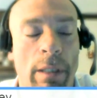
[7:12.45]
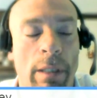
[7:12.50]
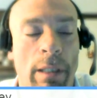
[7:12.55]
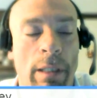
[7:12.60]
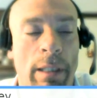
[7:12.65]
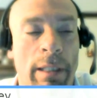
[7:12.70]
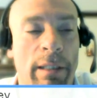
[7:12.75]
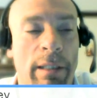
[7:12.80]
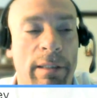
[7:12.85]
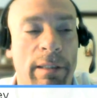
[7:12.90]

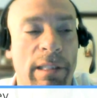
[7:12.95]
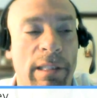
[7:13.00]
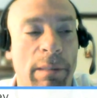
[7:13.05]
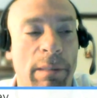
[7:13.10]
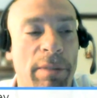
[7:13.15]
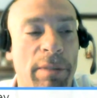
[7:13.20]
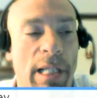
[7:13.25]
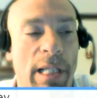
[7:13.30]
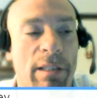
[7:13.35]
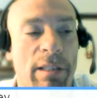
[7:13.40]
In the
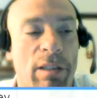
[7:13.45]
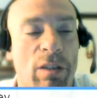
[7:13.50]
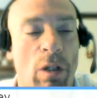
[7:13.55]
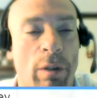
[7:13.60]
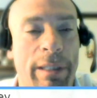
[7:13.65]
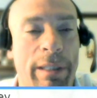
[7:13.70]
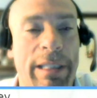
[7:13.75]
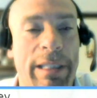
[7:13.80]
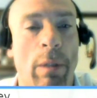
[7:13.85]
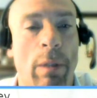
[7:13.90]
CMTS, it's
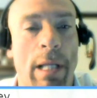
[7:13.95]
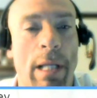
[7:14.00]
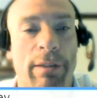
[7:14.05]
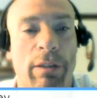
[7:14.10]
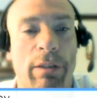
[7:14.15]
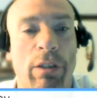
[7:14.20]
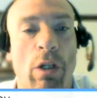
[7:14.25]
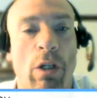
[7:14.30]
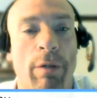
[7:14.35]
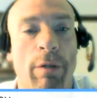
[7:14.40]
called equalizer